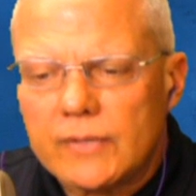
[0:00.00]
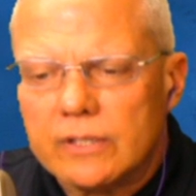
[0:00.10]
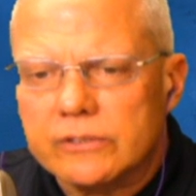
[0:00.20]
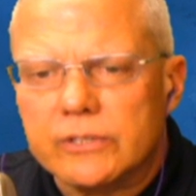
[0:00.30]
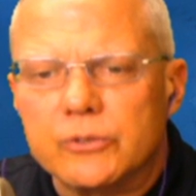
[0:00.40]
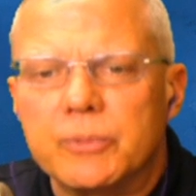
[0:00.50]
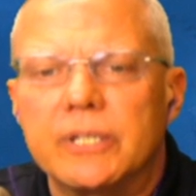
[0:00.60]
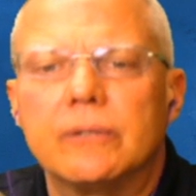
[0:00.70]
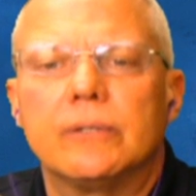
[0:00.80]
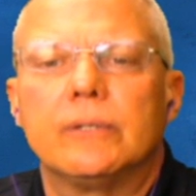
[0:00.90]
Excuse me.
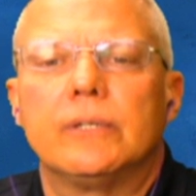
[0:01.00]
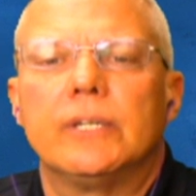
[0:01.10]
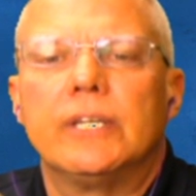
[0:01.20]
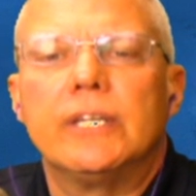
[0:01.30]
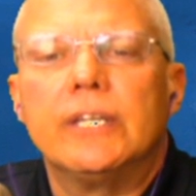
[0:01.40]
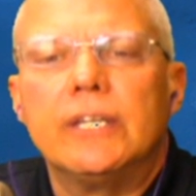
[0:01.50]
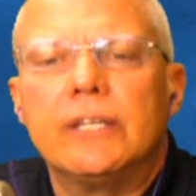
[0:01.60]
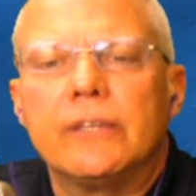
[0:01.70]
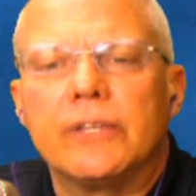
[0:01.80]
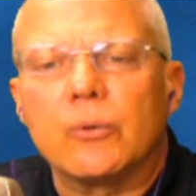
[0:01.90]

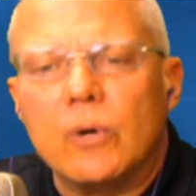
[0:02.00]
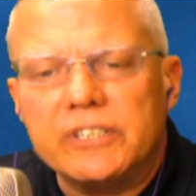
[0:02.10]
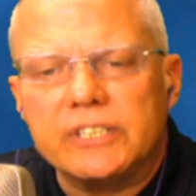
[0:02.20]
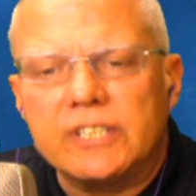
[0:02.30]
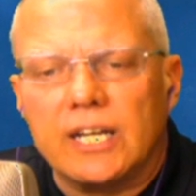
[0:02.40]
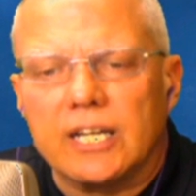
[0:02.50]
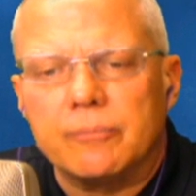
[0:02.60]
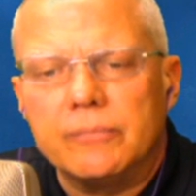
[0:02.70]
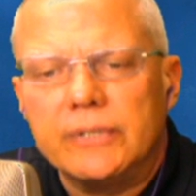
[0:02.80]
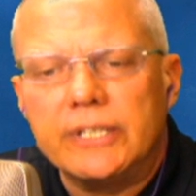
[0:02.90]
There was a
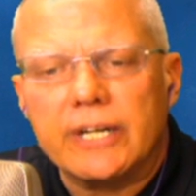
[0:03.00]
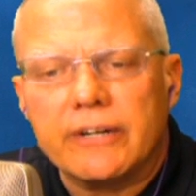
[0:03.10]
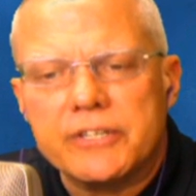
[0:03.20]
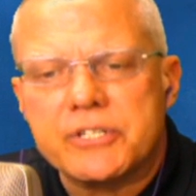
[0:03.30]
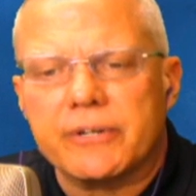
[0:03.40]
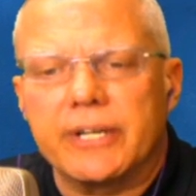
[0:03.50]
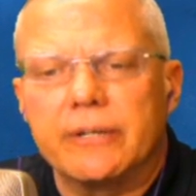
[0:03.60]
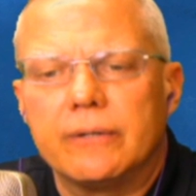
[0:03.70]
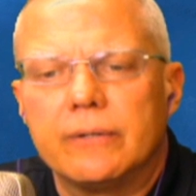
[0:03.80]
time in our history